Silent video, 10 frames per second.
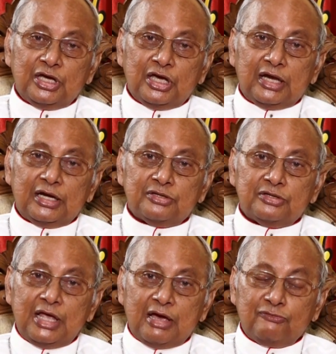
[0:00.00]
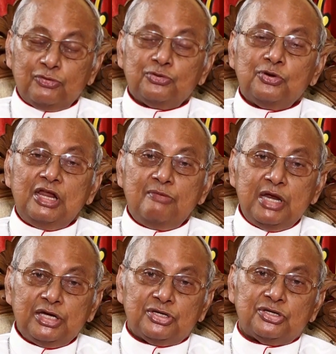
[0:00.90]
and therefore to
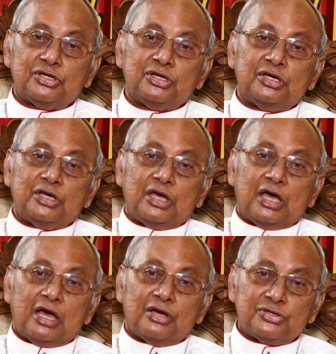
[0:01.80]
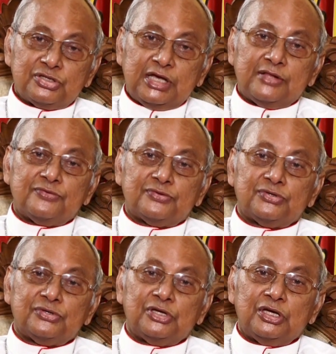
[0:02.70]
limit
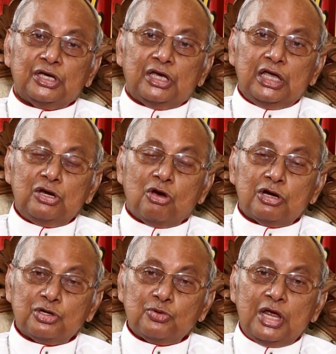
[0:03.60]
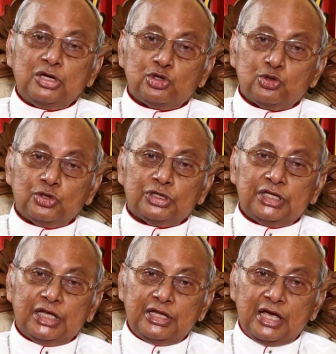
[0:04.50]
ourselves in order to ensure
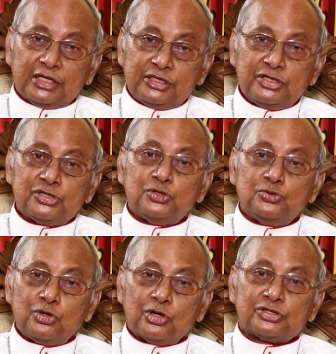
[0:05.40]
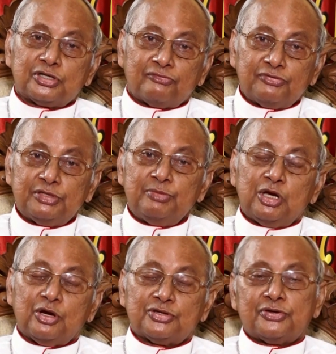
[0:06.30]
that the others do not suffer
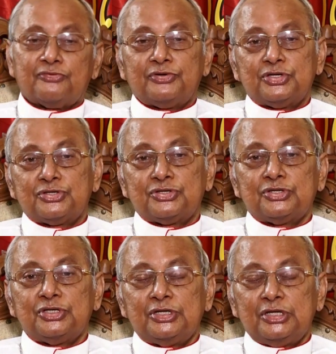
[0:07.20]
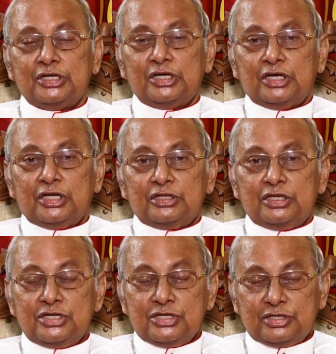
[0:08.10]
because of us.
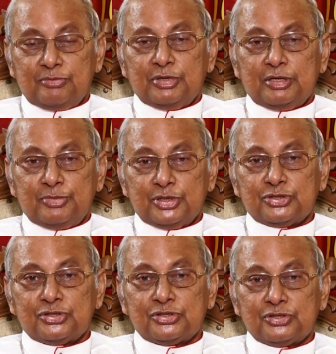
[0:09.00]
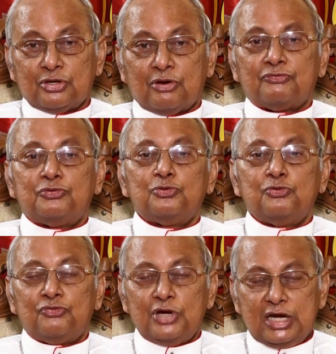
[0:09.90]
This is the purpose of
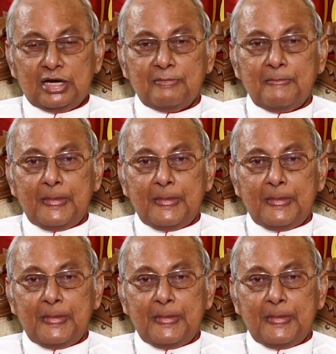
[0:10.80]
true freedom.